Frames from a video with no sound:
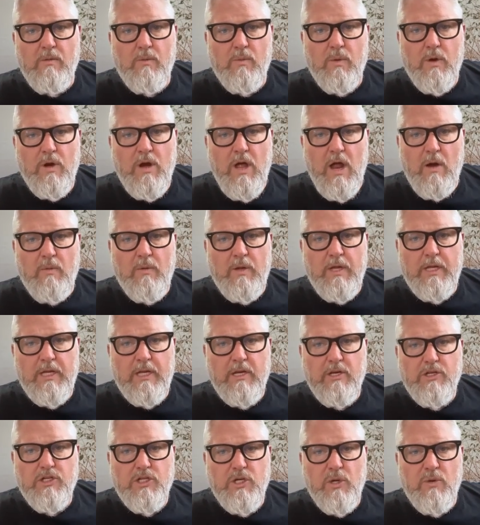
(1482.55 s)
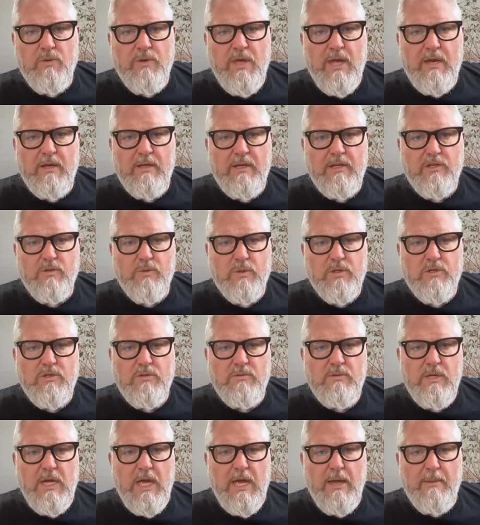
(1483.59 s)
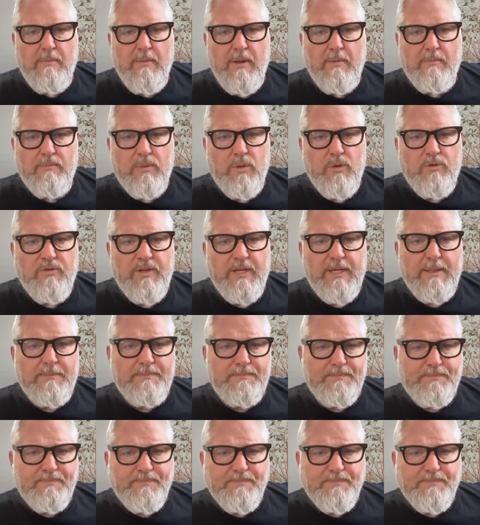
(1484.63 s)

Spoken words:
we're not really going to show that unless we're improving it.